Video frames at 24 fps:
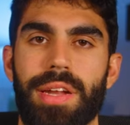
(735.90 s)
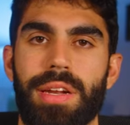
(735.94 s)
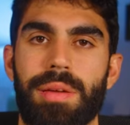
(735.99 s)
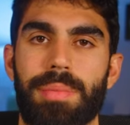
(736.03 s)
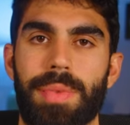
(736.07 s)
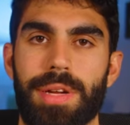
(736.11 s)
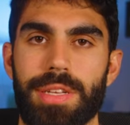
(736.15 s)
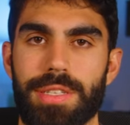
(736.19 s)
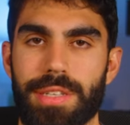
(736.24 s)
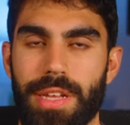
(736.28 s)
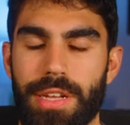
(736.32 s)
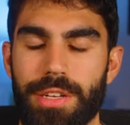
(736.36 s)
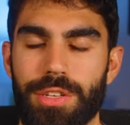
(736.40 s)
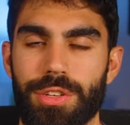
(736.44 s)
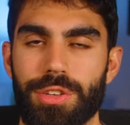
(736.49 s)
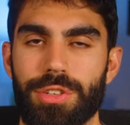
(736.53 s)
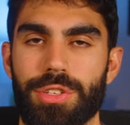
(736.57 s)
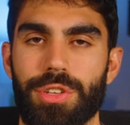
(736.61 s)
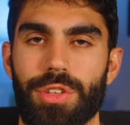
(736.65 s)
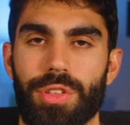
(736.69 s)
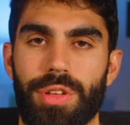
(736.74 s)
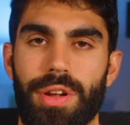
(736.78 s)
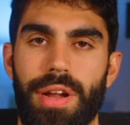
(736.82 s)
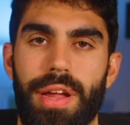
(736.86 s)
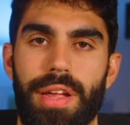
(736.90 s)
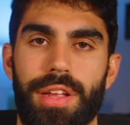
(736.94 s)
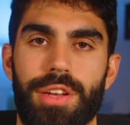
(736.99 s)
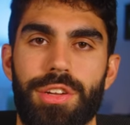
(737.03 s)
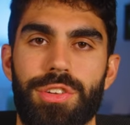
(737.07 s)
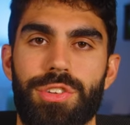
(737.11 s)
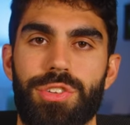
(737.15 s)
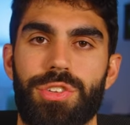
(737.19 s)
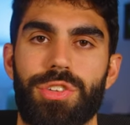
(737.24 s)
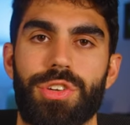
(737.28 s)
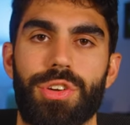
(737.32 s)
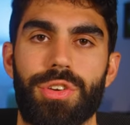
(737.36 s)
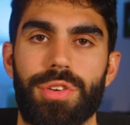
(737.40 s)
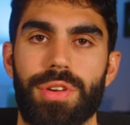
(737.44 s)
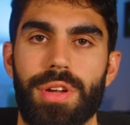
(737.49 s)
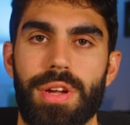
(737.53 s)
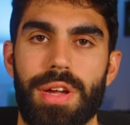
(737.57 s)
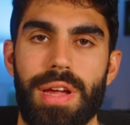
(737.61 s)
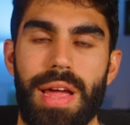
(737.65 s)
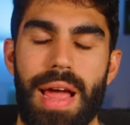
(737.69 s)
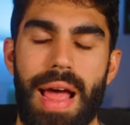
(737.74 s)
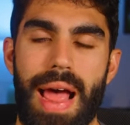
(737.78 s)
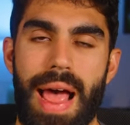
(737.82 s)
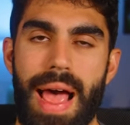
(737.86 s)
hitting my sensor so that I can shoot
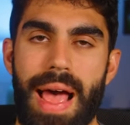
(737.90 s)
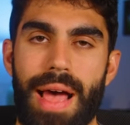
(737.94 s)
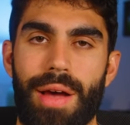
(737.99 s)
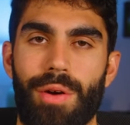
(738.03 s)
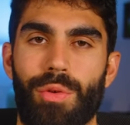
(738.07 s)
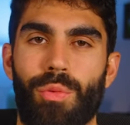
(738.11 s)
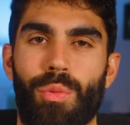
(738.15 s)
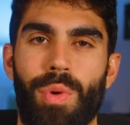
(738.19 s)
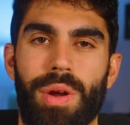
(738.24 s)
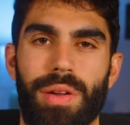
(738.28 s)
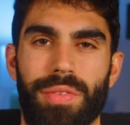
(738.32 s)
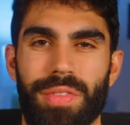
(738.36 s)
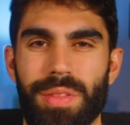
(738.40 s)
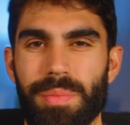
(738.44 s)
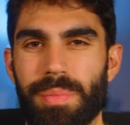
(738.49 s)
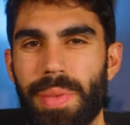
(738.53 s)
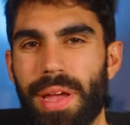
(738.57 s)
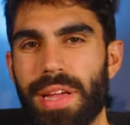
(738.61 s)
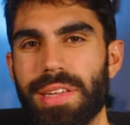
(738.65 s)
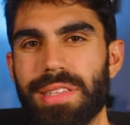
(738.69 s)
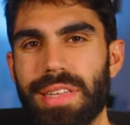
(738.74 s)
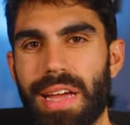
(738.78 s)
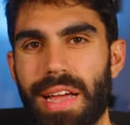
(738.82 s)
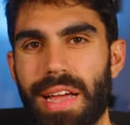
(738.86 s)
at one of the base